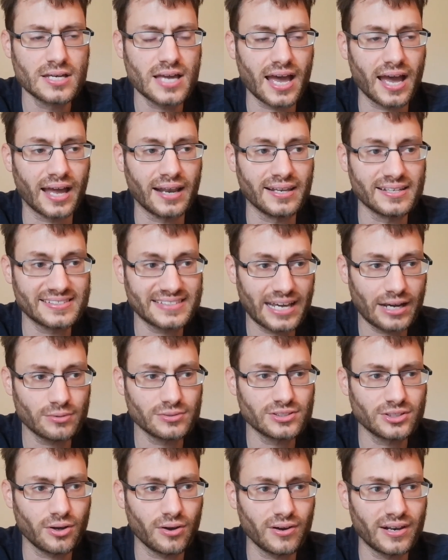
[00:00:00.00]
and the sales
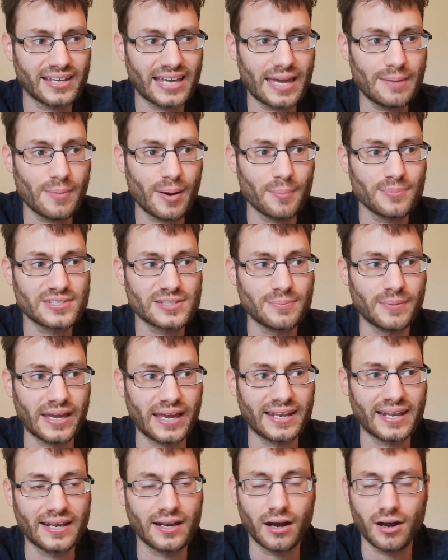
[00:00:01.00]
colleague came up to me
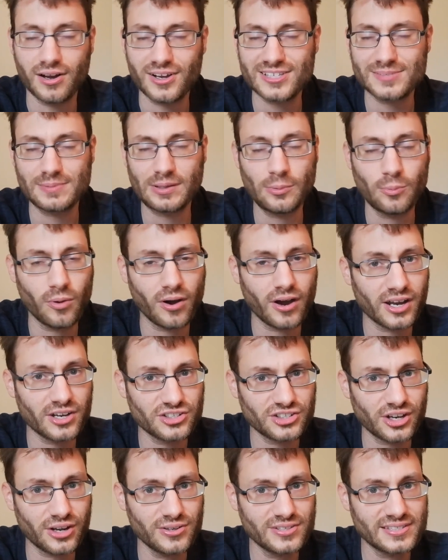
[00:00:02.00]
and then asked me why I'd
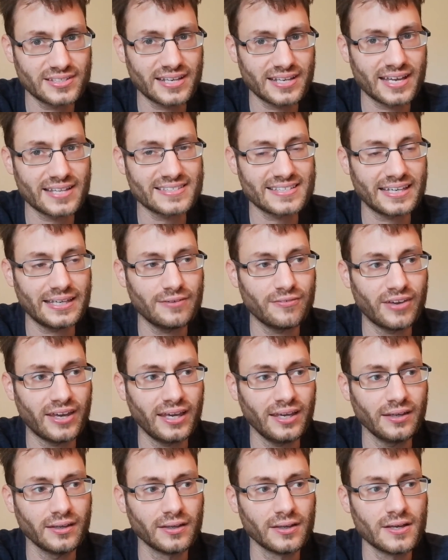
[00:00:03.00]
chosen that TV.